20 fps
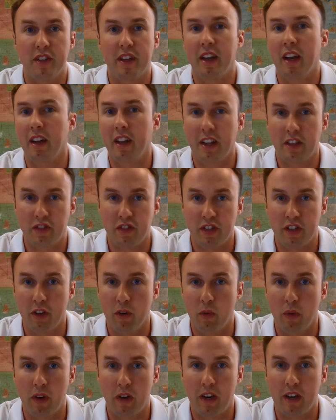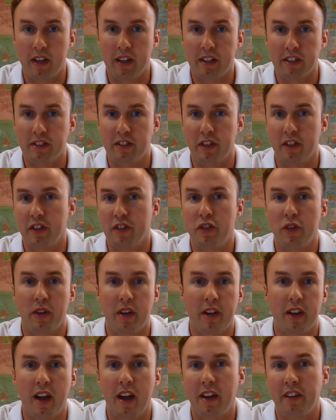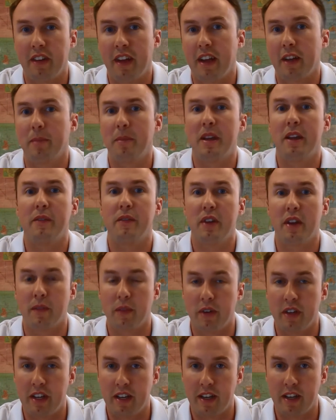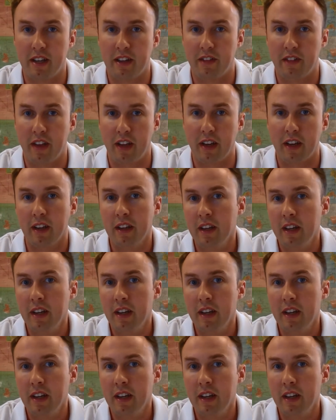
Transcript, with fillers: then I'll let you know where it is so that you can contact me if you ever need anything.